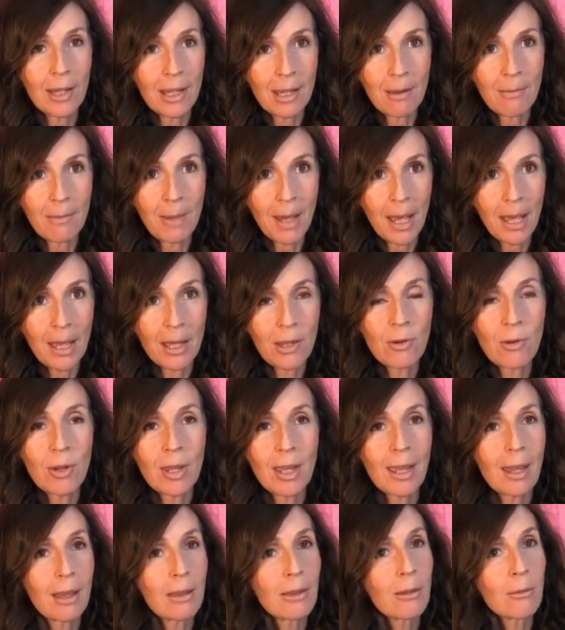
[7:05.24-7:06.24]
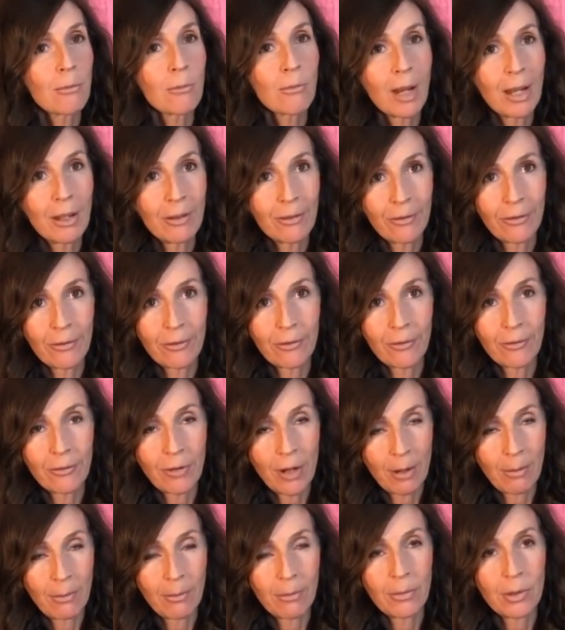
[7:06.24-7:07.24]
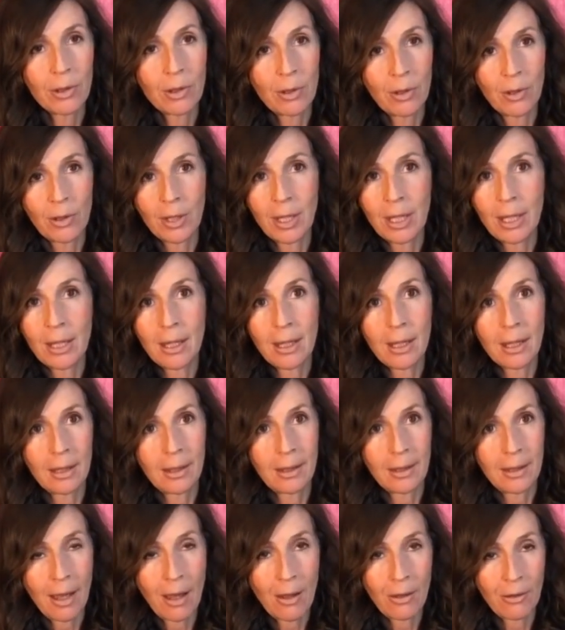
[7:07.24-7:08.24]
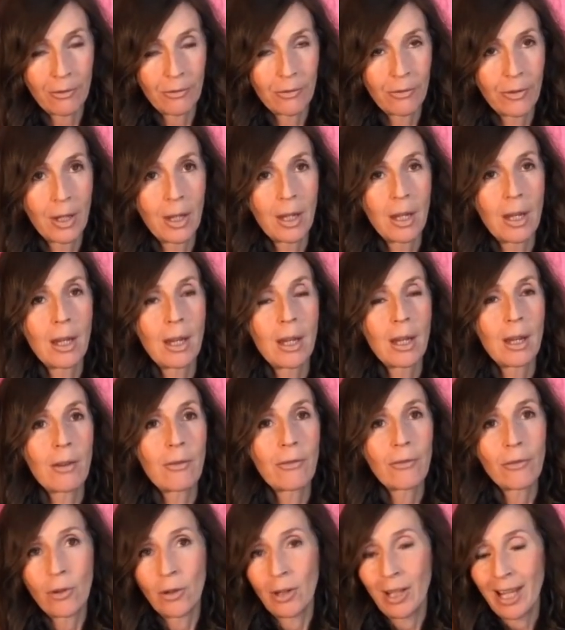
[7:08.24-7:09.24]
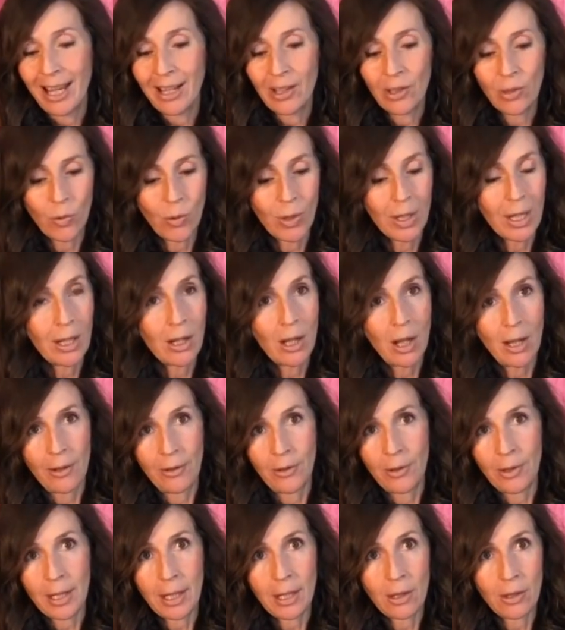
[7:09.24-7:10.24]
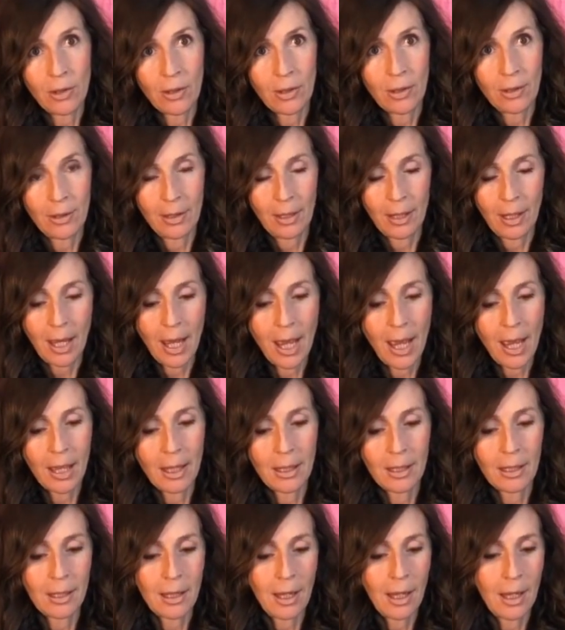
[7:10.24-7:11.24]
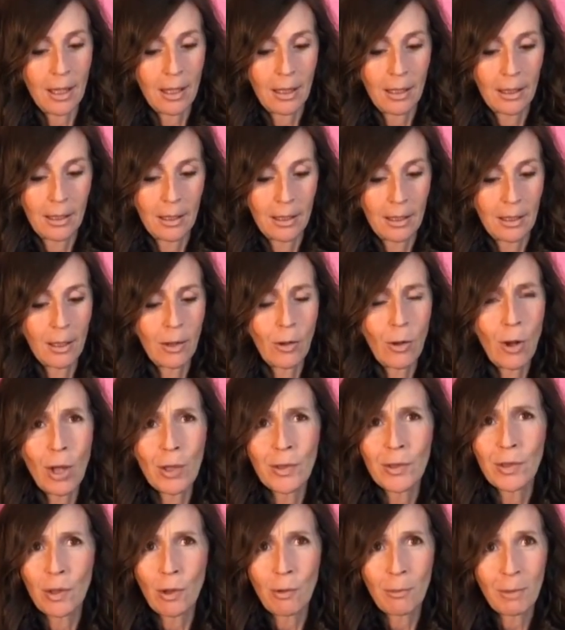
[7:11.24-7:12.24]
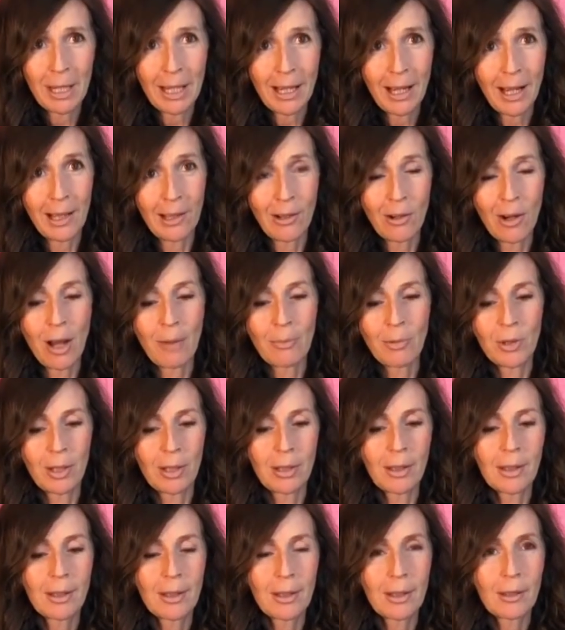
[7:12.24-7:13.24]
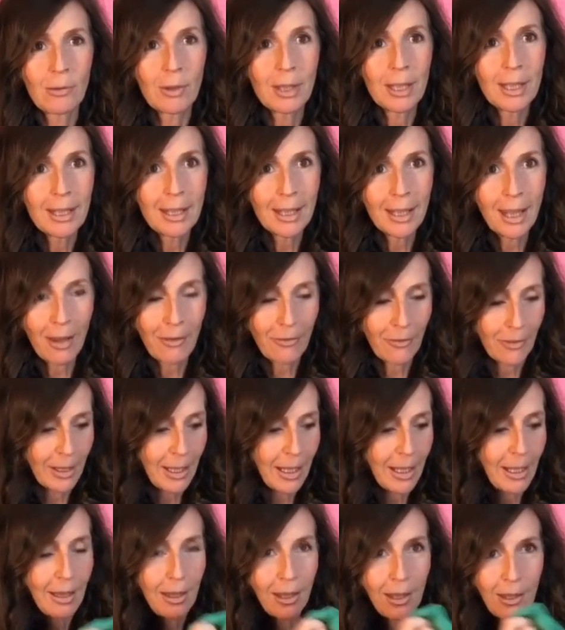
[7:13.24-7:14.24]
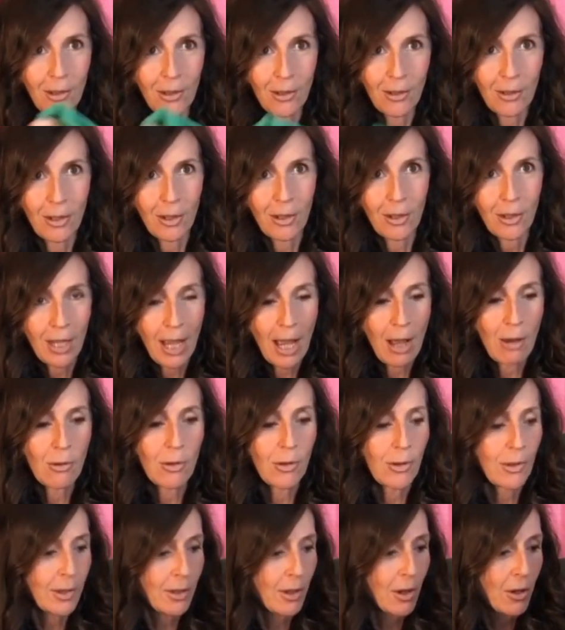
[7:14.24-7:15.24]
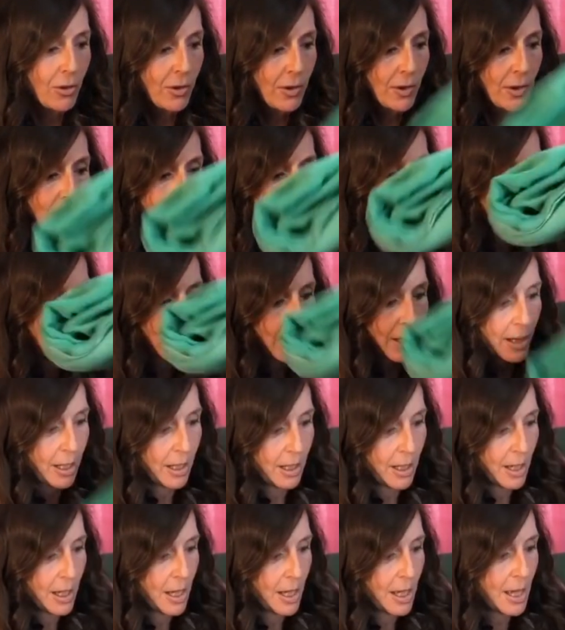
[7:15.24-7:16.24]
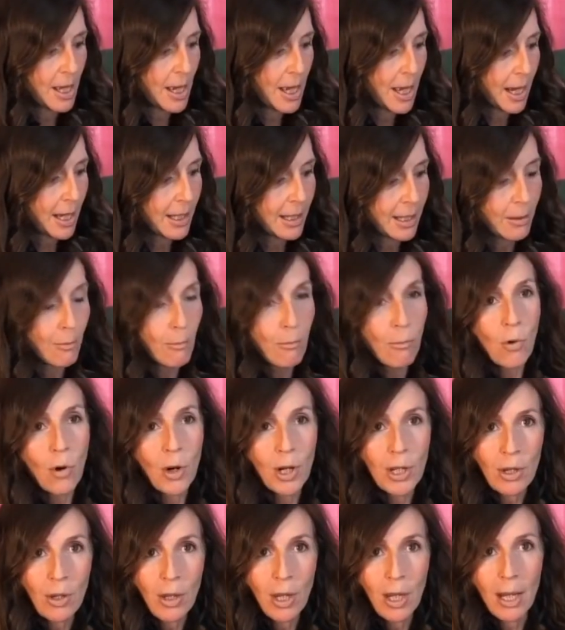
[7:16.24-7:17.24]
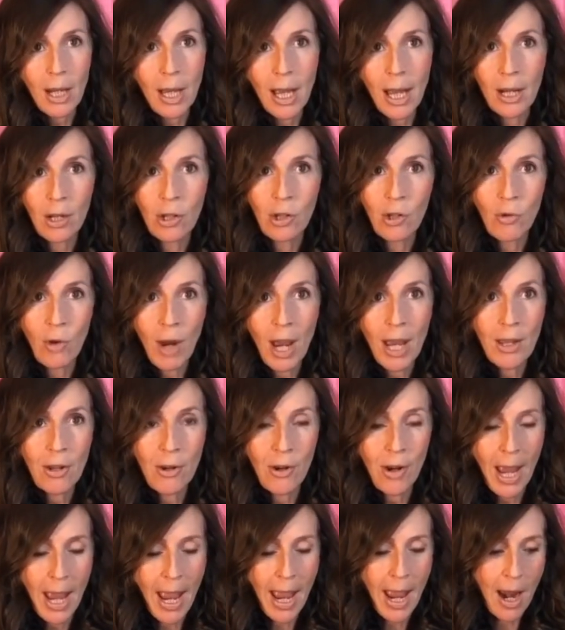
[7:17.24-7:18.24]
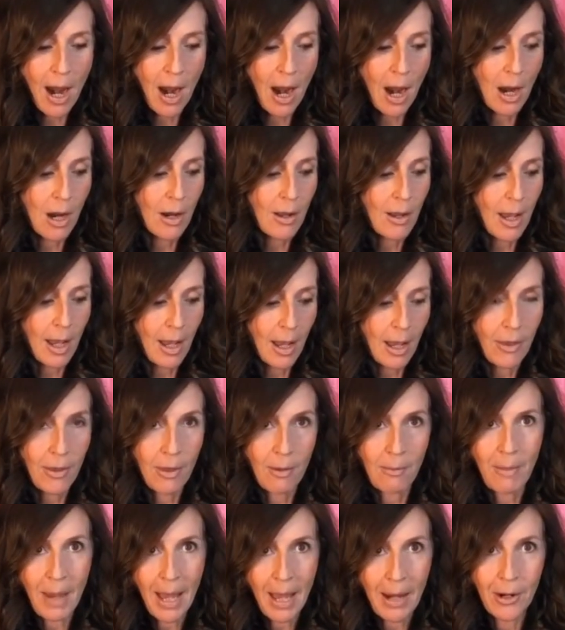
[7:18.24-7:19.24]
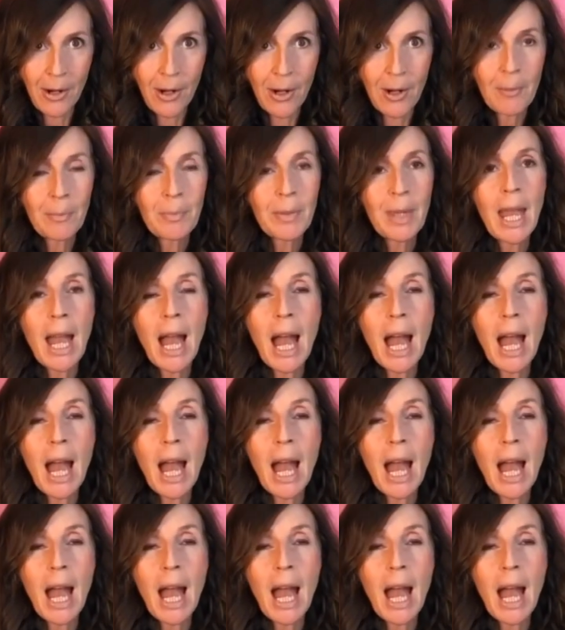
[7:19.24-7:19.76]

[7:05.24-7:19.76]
or eBay, you can get them right from Turkey itself for like $20 each, and so many color options. So definitely the Turkish towels are so good, because the more you can kind of dry your hair, the better.